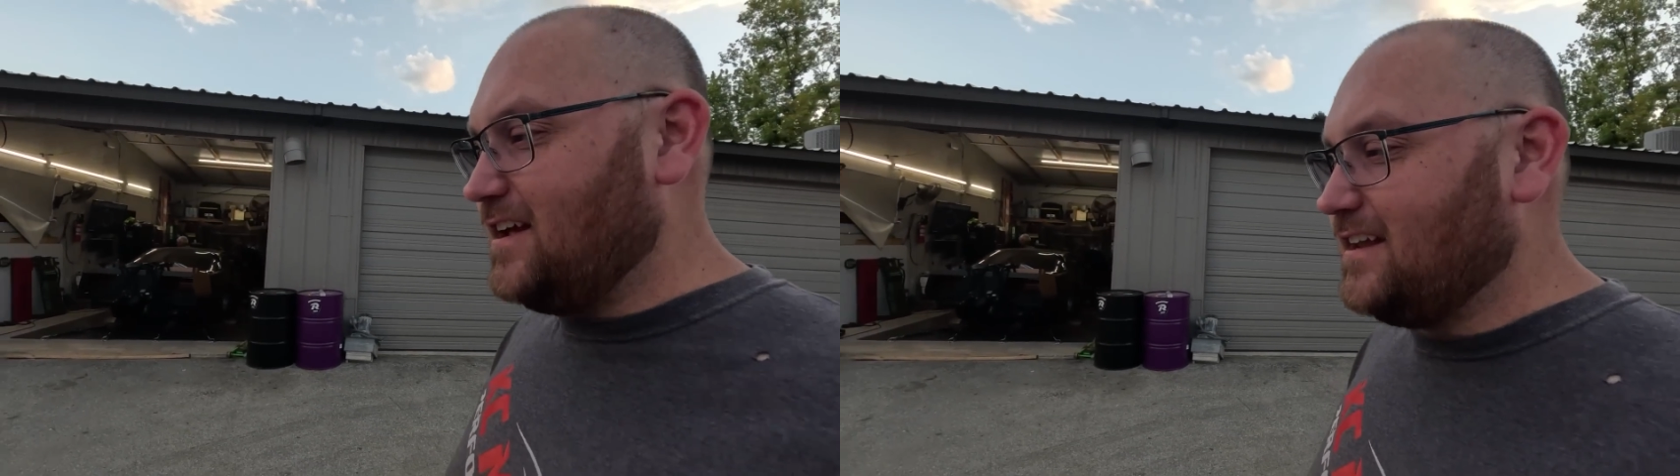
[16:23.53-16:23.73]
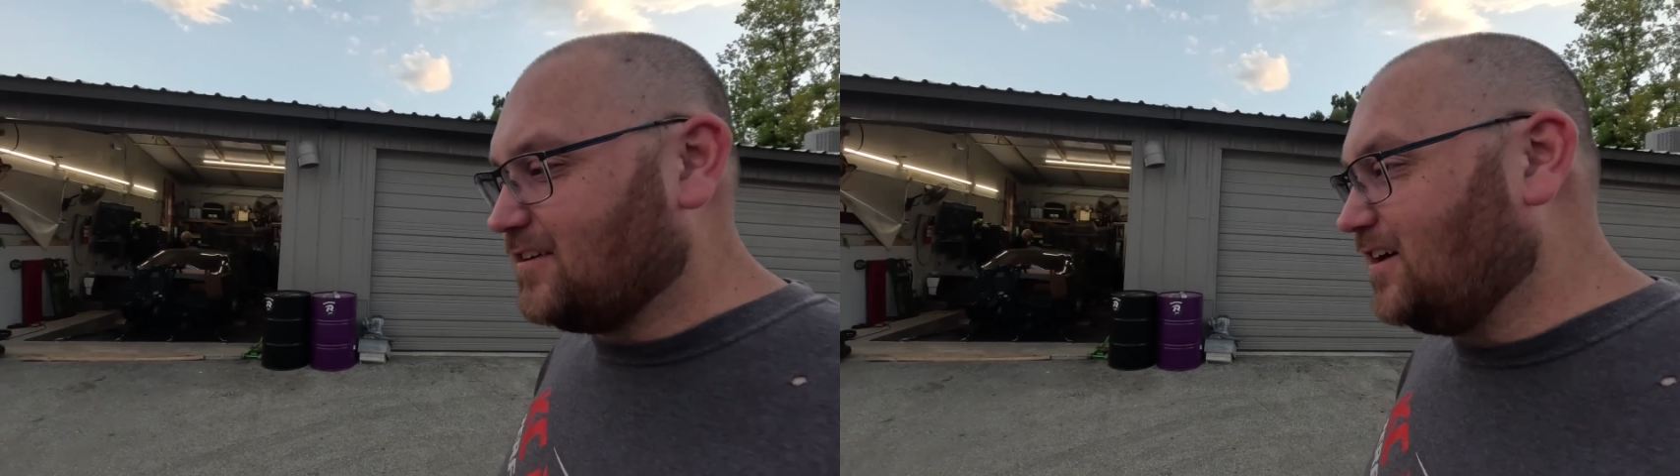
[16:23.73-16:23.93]

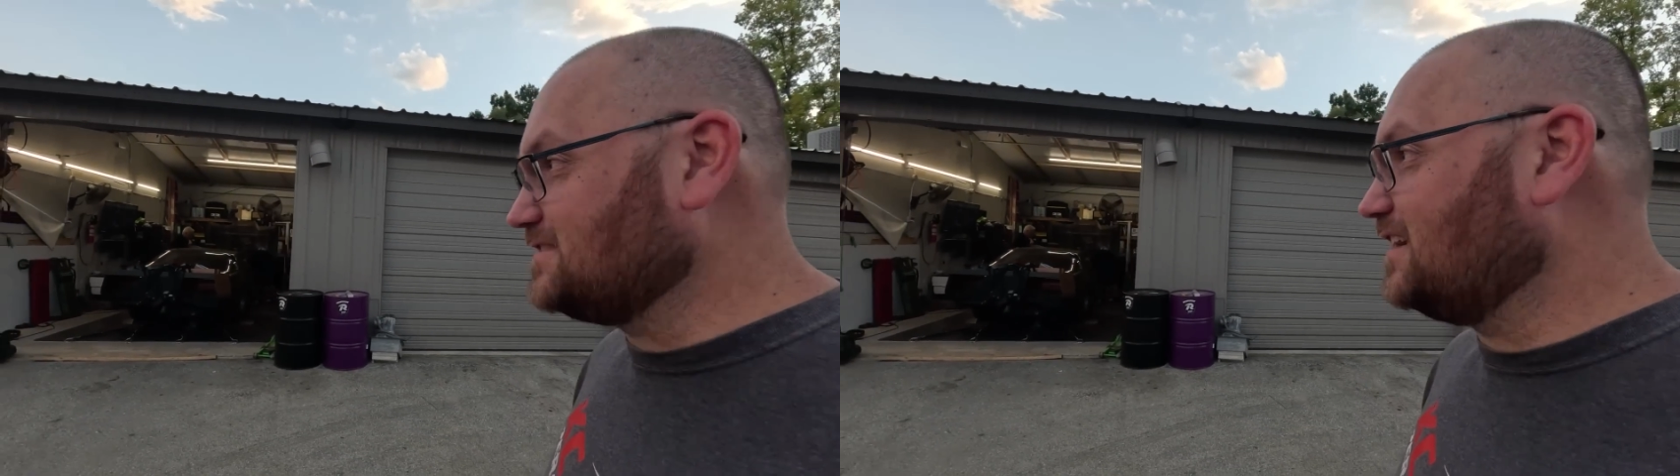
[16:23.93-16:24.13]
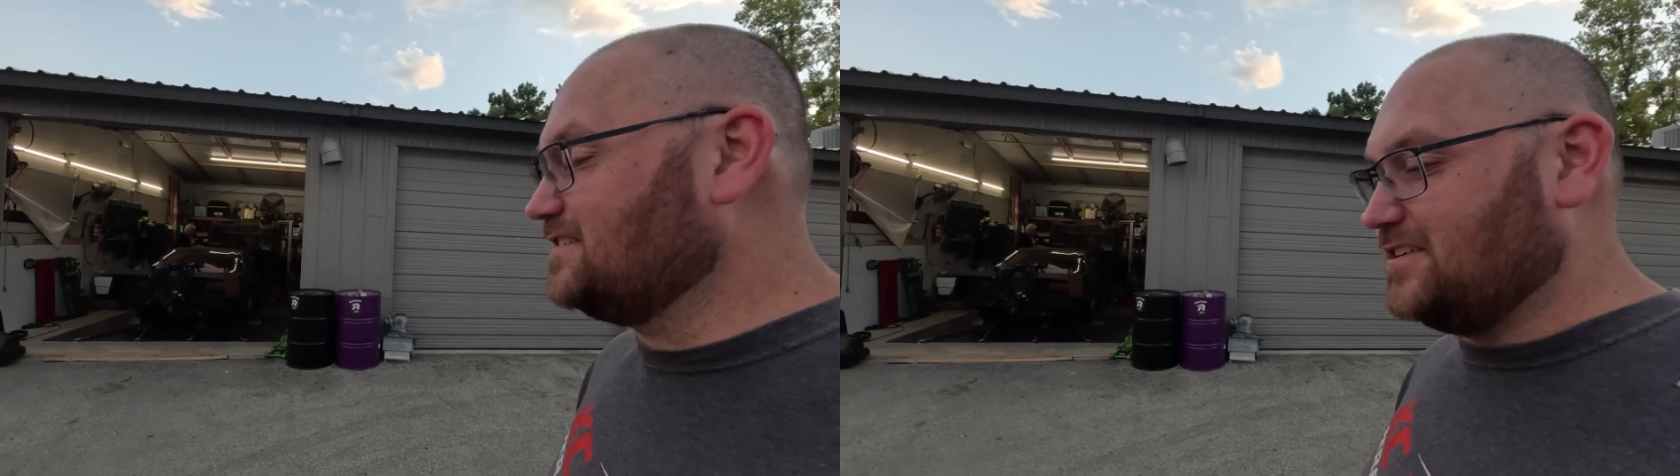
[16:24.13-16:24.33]
heading
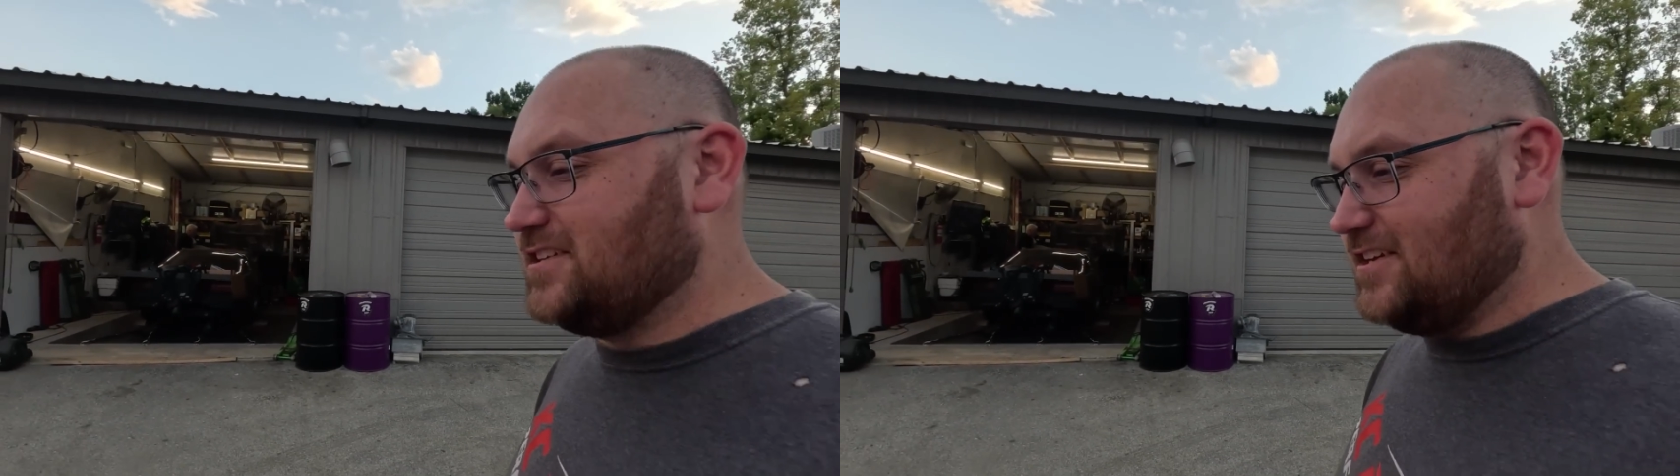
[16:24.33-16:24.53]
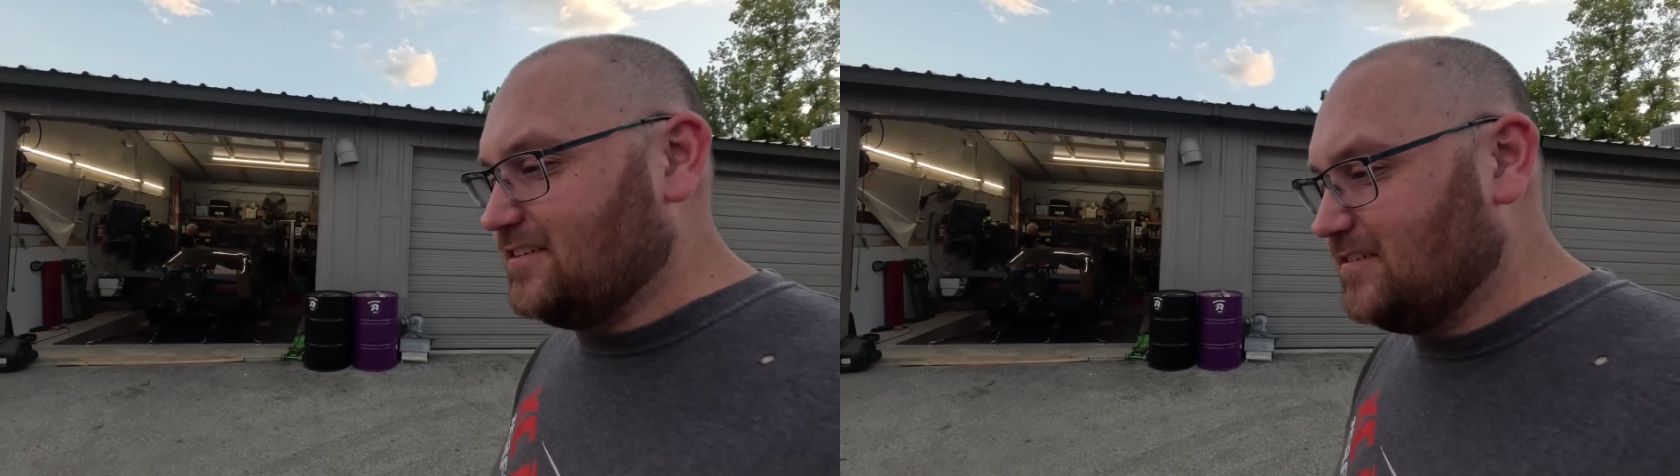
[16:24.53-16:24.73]
across country
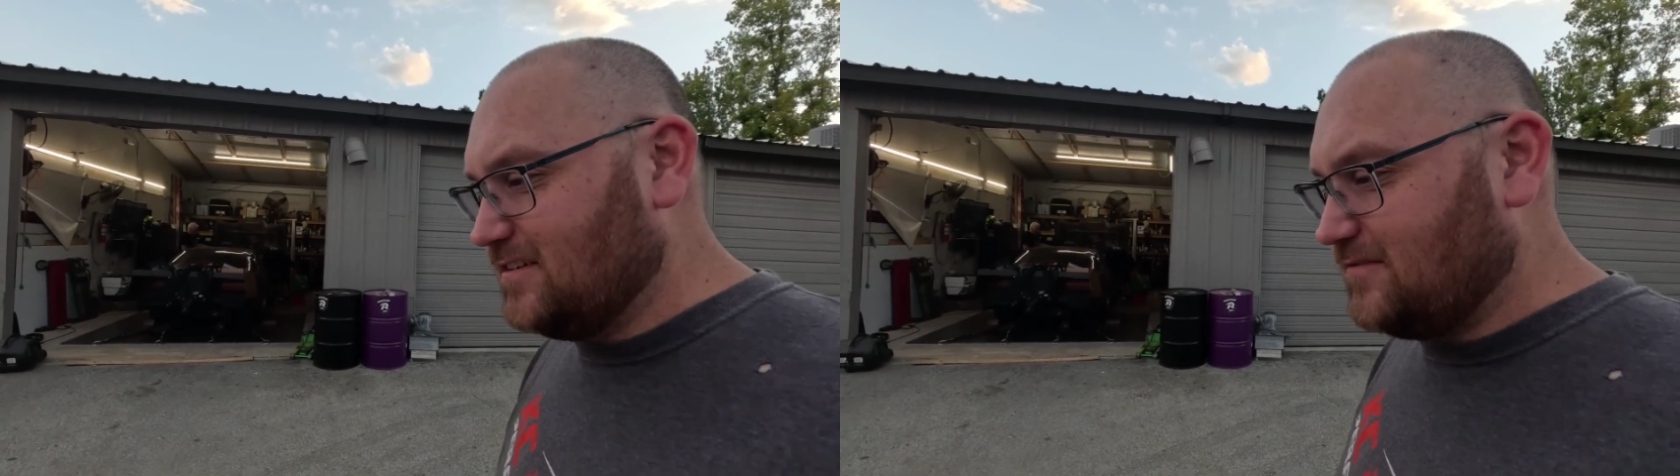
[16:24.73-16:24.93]
too